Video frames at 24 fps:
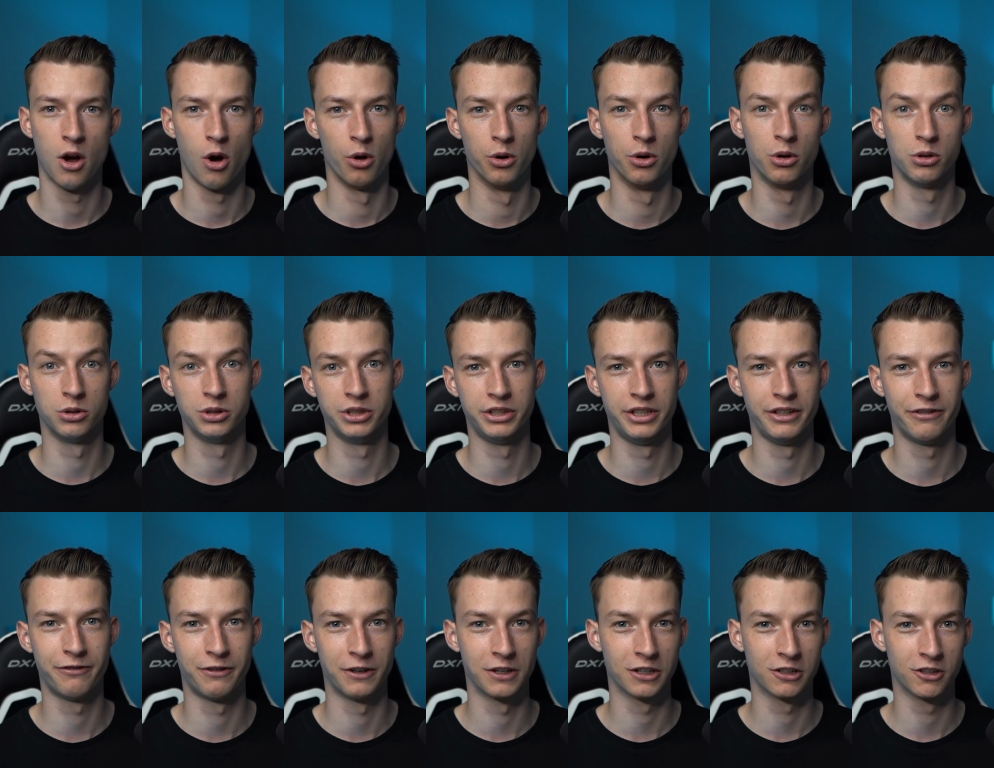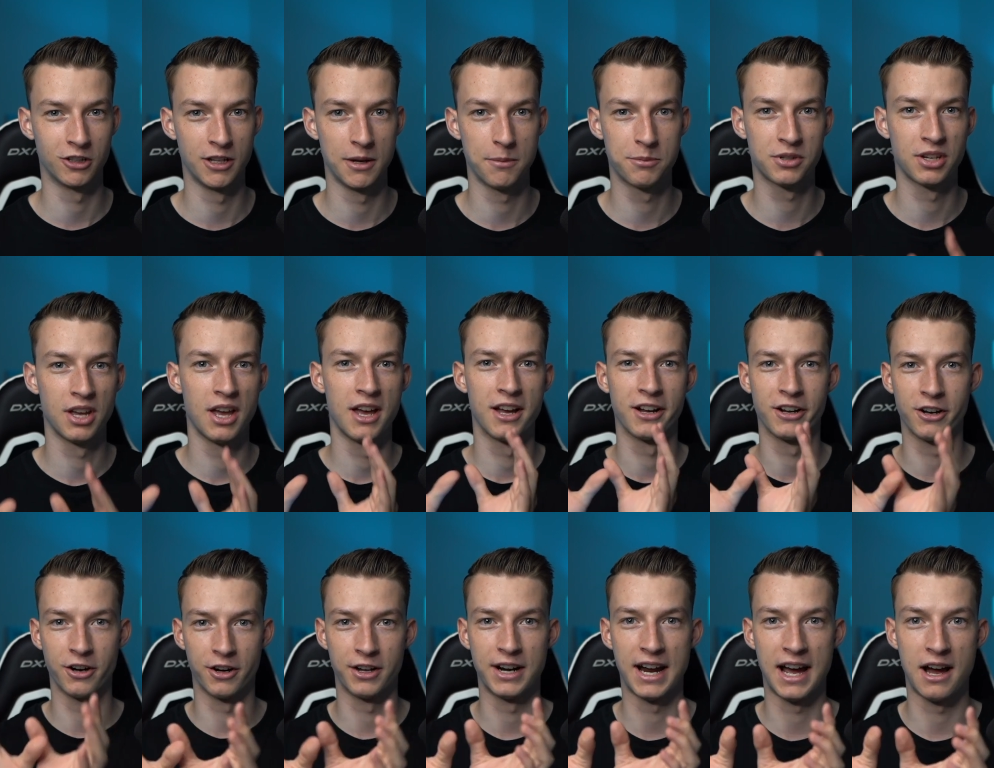on all the different clips,
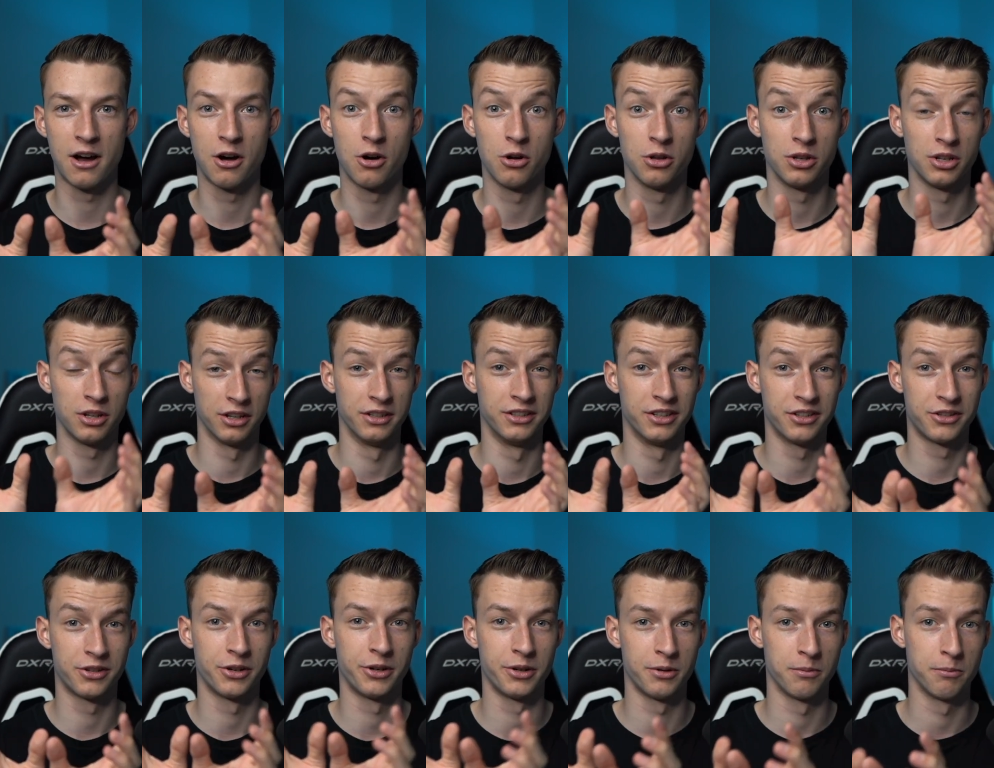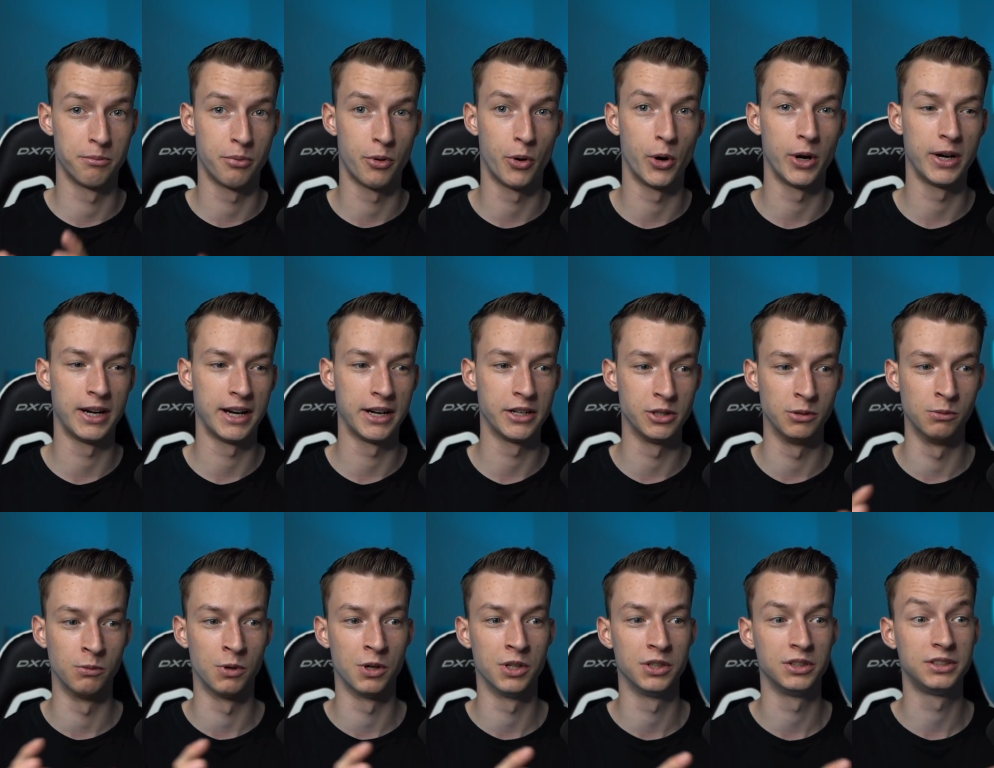cut out the certain part that you
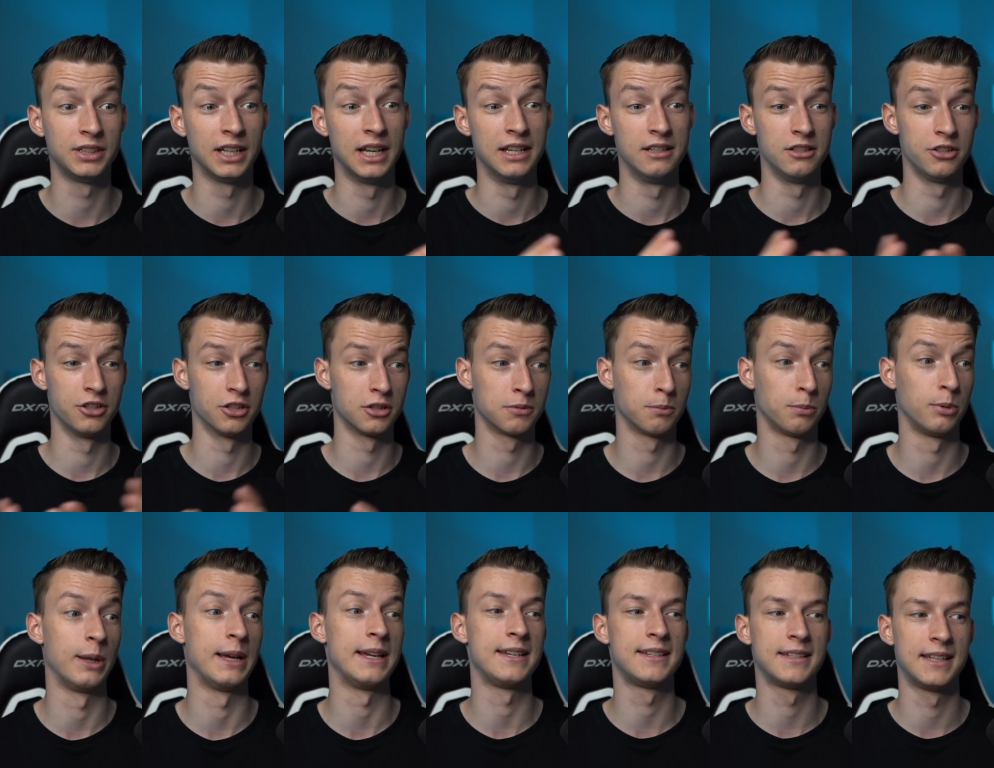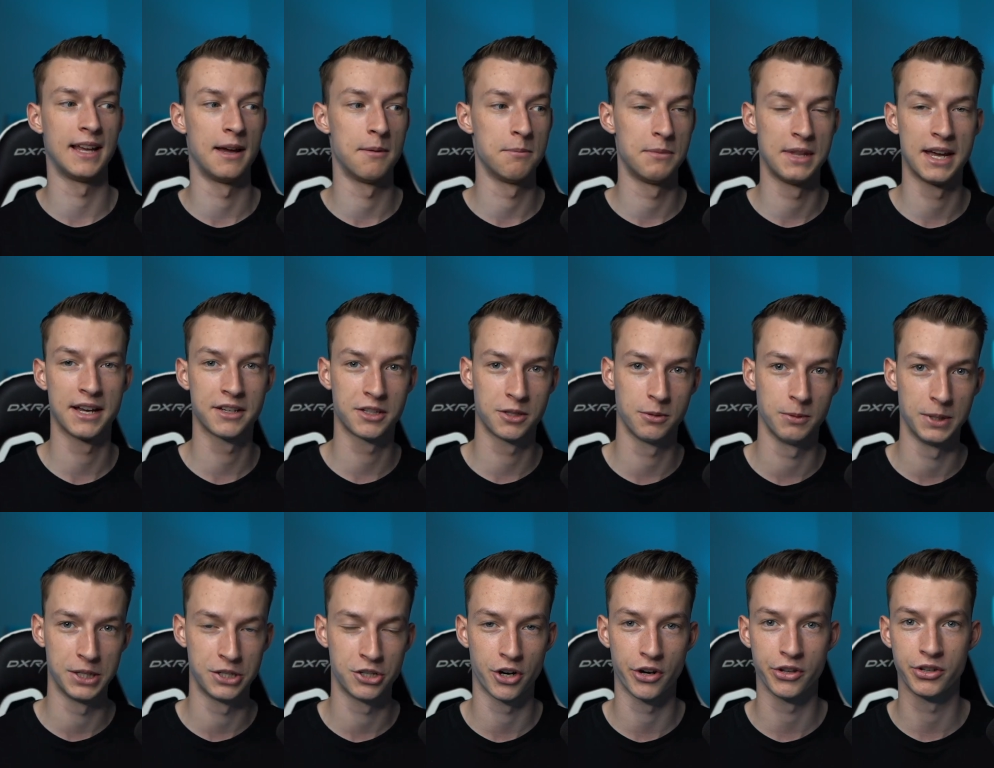want and just place them next to
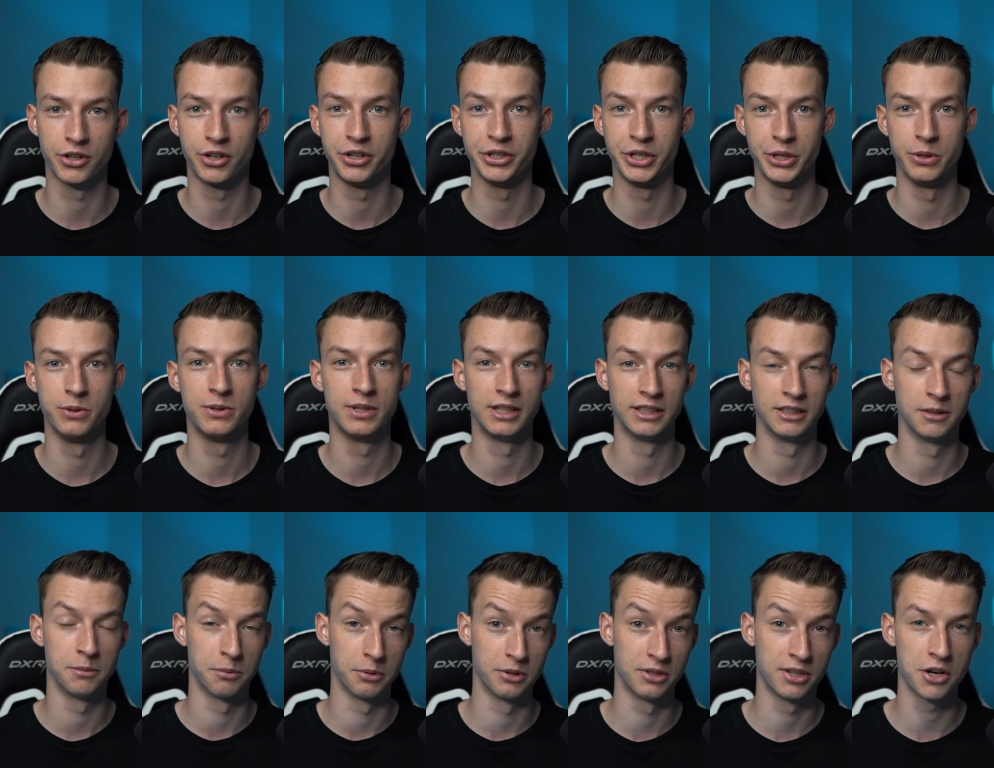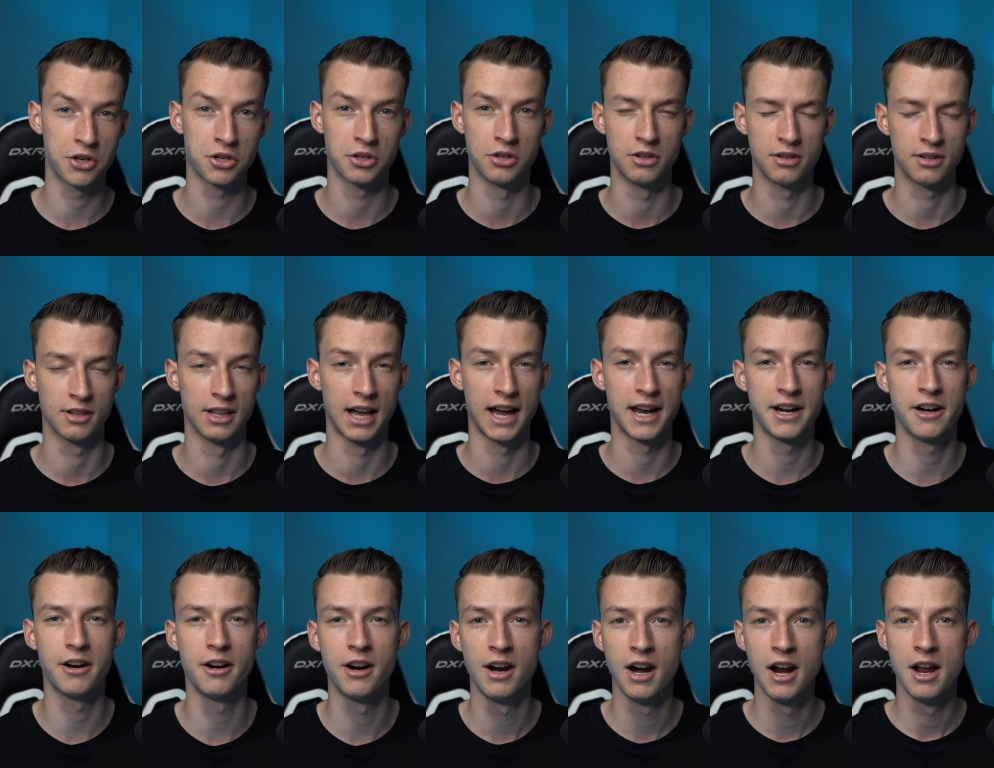each other using the position
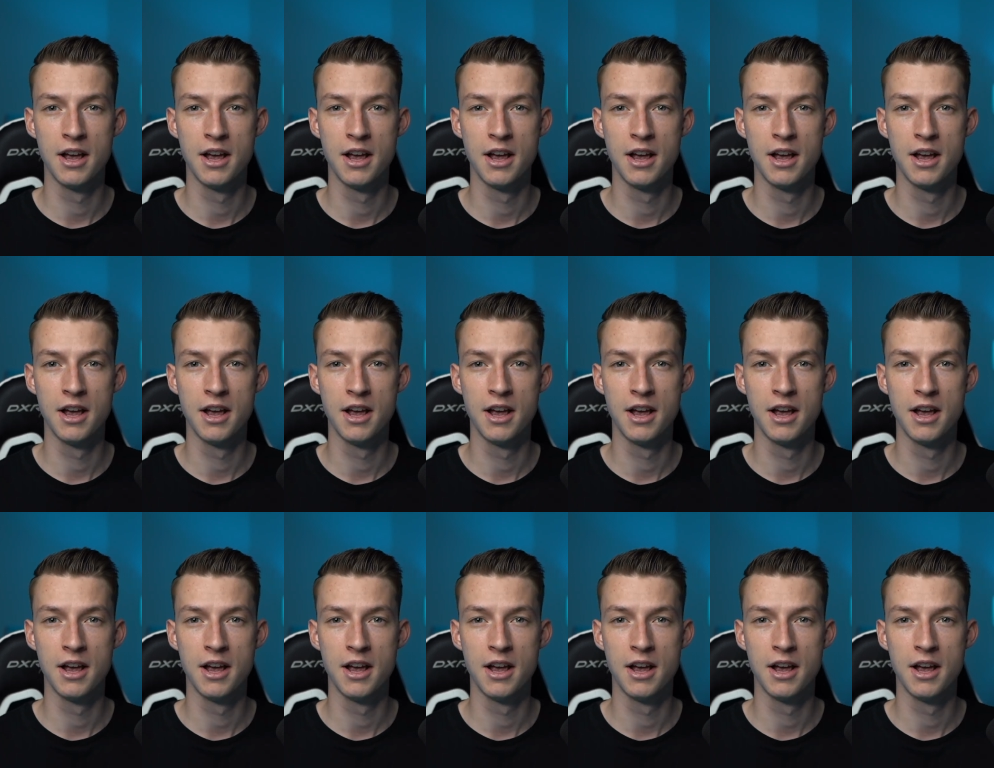slider.